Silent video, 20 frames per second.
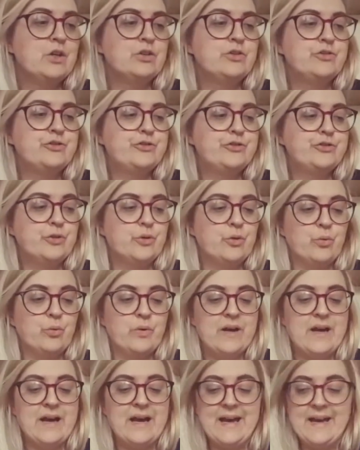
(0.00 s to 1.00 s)
So
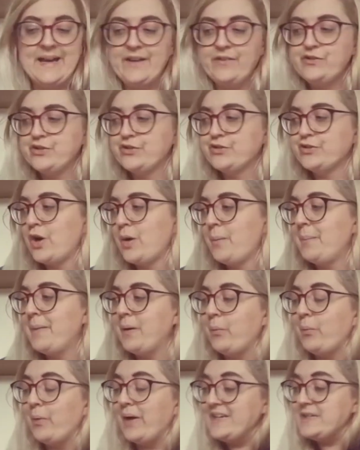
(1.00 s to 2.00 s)
I have just got my
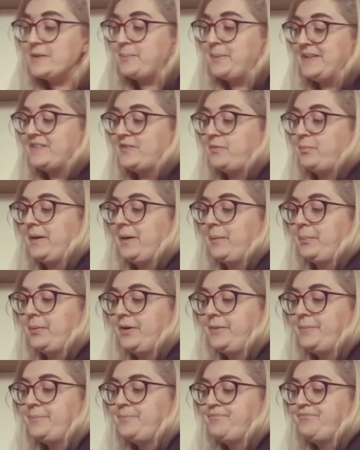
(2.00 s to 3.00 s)
white piece of paper